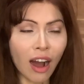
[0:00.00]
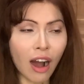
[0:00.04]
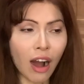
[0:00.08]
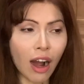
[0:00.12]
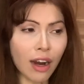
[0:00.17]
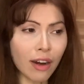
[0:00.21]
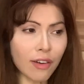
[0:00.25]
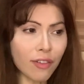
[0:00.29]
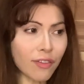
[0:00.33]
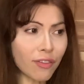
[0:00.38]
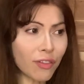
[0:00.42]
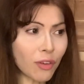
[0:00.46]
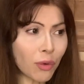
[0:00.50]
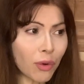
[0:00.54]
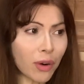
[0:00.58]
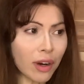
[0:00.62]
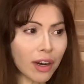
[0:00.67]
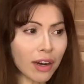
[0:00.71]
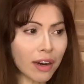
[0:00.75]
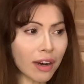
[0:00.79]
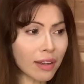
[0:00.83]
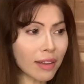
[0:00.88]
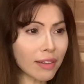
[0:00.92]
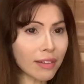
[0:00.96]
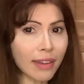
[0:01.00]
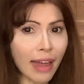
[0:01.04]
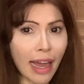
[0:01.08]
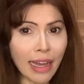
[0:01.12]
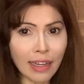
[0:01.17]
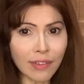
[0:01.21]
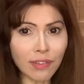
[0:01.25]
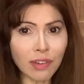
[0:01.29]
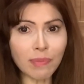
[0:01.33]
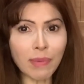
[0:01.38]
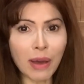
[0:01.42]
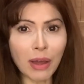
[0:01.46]
are, for lack
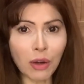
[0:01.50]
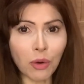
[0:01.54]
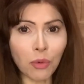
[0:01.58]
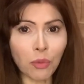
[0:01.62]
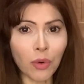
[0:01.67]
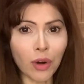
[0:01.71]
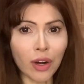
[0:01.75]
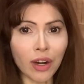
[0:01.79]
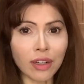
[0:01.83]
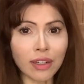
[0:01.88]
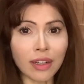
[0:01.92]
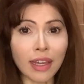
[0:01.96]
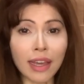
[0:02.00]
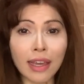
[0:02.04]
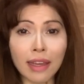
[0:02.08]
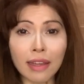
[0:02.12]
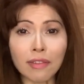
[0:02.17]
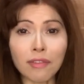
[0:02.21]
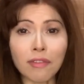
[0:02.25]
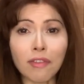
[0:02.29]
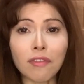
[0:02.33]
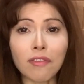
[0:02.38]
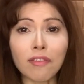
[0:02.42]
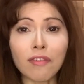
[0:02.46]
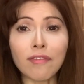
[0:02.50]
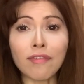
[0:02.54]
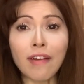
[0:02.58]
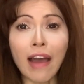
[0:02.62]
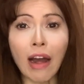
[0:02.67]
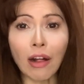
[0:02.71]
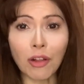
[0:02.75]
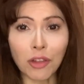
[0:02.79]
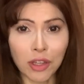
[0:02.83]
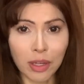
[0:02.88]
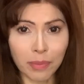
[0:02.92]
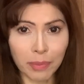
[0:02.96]
of a better word,
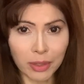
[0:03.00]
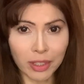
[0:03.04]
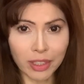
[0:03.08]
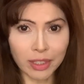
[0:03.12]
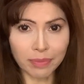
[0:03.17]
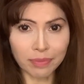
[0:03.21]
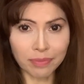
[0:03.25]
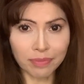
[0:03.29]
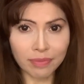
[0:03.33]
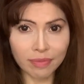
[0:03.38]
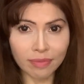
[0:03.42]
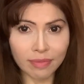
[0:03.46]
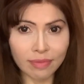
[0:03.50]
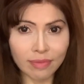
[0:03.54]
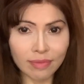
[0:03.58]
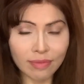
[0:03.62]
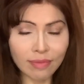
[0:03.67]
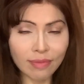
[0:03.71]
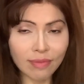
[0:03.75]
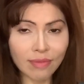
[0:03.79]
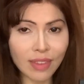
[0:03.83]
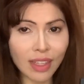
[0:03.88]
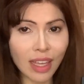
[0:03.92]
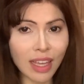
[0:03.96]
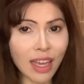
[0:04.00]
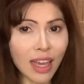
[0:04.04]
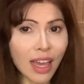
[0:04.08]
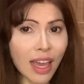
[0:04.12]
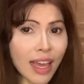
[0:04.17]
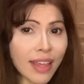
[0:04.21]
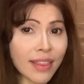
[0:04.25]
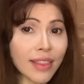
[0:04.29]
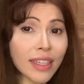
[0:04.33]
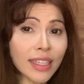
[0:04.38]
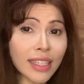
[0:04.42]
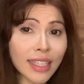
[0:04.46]
invaluable.
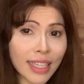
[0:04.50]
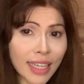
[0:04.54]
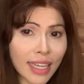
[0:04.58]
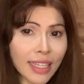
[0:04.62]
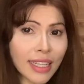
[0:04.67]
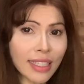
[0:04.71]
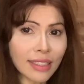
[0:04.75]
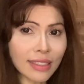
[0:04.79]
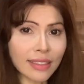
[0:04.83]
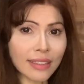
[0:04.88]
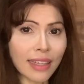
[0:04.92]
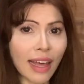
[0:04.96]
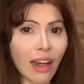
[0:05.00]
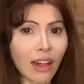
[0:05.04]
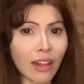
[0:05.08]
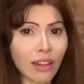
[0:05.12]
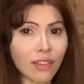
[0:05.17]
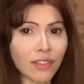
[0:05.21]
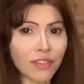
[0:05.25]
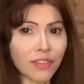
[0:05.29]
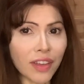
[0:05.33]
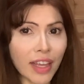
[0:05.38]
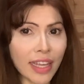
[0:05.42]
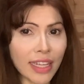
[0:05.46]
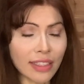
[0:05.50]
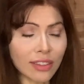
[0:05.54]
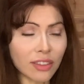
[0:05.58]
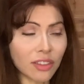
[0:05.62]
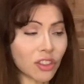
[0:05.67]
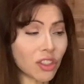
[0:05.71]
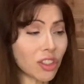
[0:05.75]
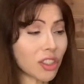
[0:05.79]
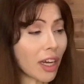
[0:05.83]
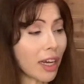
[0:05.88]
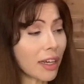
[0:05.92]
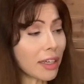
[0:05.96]
The kit itself is
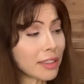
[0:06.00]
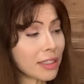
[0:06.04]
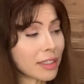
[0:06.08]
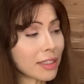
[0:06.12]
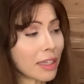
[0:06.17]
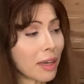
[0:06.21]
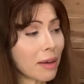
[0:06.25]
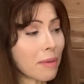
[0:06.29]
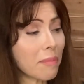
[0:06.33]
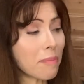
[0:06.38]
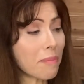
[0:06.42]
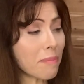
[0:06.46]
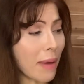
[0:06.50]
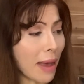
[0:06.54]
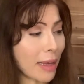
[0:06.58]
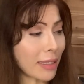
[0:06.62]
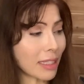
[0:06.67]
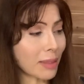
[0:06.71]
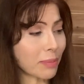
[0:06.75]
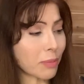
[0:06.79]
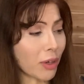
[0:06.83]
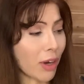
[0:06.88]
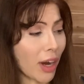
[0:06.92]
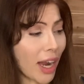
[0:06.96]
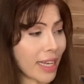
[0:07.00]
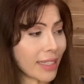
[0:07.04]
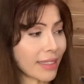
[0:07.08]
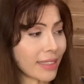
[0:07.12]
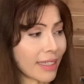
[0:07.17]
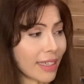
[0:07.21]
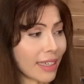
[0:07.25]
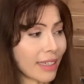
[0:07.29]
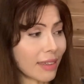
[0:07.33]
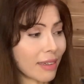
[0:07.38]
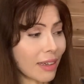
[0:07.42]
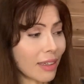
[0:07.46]
just
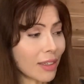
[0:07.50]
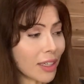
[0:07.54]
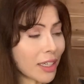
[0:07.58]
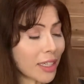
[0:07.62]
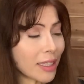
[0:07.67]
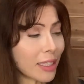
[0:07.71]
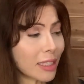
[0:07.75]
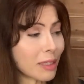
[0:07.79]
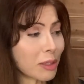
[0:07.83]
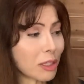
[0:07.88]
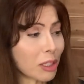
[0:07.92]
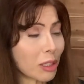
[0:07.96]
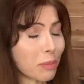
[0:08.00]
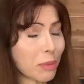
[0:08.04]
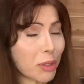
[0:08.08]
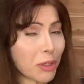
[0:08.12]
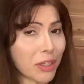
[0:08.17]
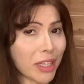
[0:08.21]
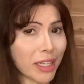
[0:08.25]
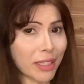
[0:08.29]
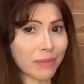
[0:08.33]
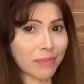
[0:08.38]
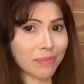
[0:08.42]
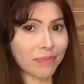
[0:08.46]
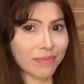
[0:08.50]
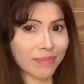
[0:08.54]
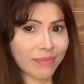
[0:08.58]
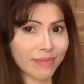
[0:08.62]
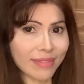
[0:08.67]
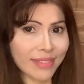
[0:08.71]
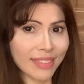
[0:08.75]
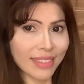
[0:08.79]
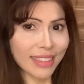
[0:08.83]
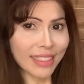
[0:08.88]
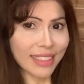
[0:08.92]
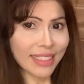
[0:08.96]
mesmerizing. Look at this little beauty.
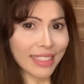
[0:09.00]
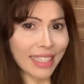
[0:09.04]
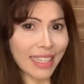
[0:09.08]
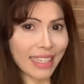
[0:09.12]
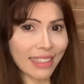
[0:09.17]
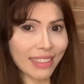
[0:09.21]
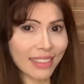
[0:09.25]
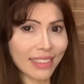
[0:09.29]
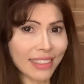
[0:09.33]
See?